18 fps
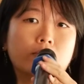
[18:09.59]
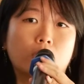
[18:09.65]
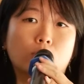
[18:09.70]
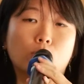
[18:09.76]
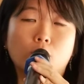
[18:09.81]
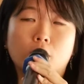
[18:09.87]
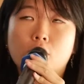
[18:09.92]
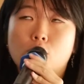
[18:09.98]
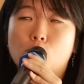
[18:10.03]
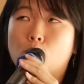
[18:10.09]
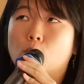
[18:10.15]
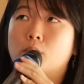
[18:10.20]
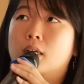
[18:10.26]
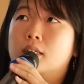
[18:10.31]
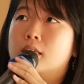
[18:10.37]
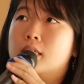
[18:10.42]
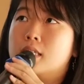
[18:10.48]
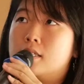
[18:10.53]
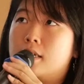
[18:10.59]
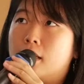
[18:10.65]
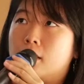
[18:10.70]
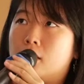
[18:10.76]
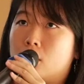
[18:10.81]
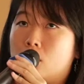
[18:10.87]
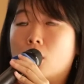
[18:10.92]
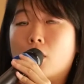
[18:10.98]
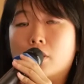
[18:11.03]
and who just don't understand
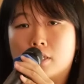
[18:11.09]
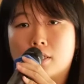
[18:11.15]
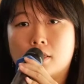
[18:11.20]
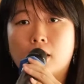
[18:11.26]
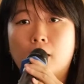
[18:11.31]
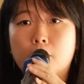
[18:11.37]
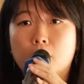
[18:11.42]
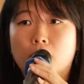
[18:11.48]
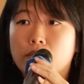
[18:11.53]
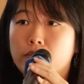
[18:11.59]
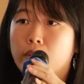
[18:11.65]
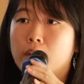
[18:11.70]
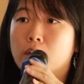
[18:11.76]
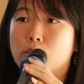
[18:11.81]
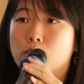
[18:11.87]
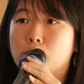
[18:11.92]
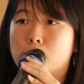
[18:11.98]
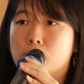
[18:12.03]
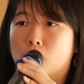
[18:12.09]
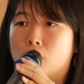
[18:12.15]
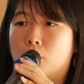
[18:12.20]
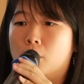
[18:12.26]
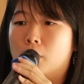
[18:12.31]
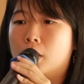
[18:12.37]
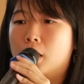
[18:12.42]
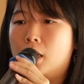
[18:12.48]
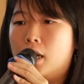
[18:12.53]
the concept of fake news
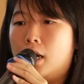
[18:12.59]
or